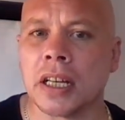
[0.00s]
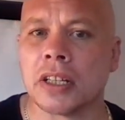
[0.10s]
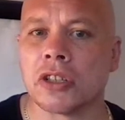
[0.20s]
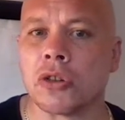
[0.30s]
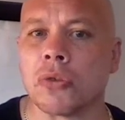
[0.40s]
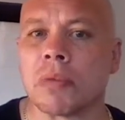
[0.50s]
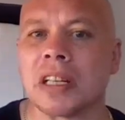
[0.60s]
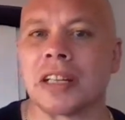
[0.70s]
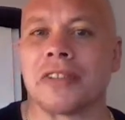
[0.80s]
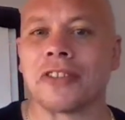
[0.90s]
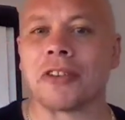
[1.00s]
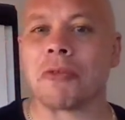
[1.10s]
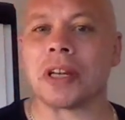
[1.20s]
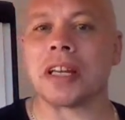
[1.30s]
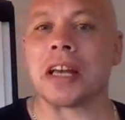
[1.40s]
to believe that
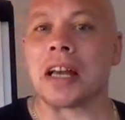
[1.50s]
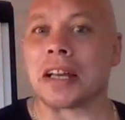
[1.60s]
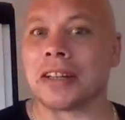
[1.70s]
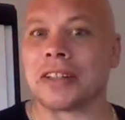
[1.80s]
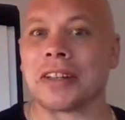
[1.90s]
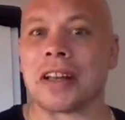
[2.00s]
we can